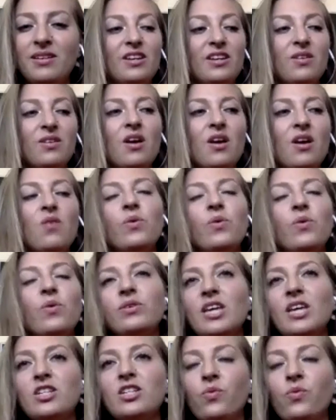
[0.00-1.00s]
We always had to
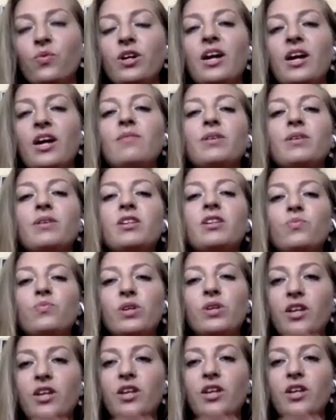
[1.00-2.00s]
work at it because we
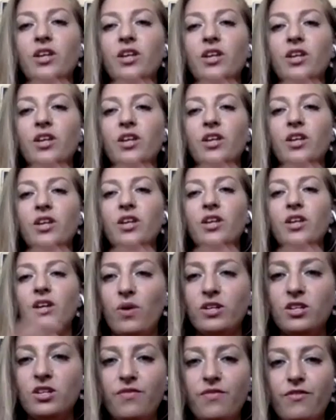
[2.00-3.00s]
like went to different
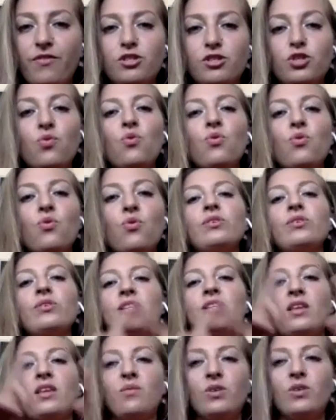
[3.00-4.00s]
schools, and then we
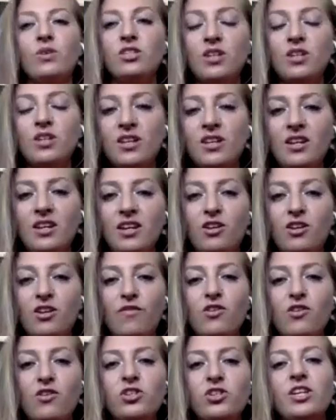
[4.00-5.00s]
studied at university
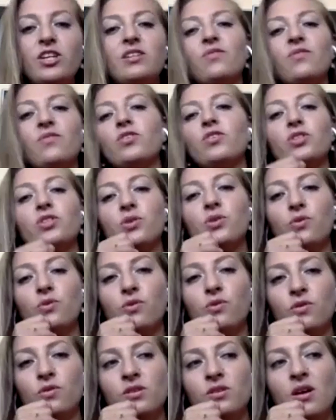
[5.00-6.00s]
at different schools,
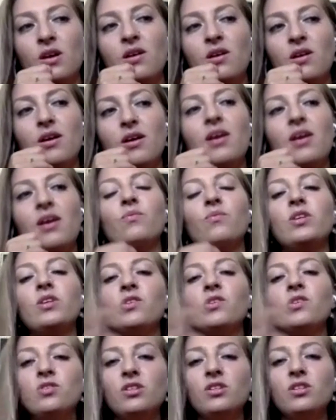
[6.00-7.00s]
and we
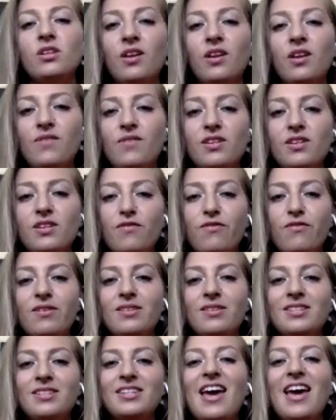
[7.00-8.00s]
usually live in different
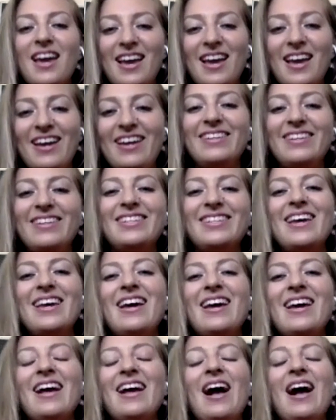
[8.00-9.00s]
states.
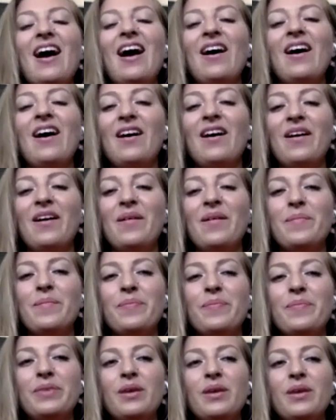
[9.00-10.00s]

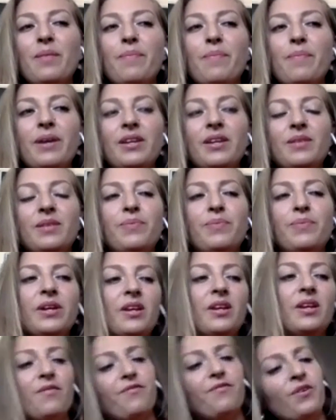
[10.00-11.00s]
But
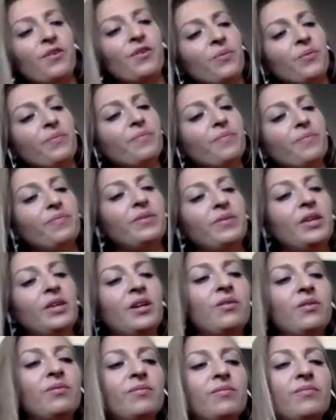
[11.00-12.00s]
for, you know,
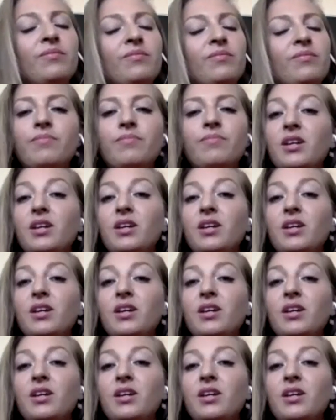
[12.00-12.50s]
I think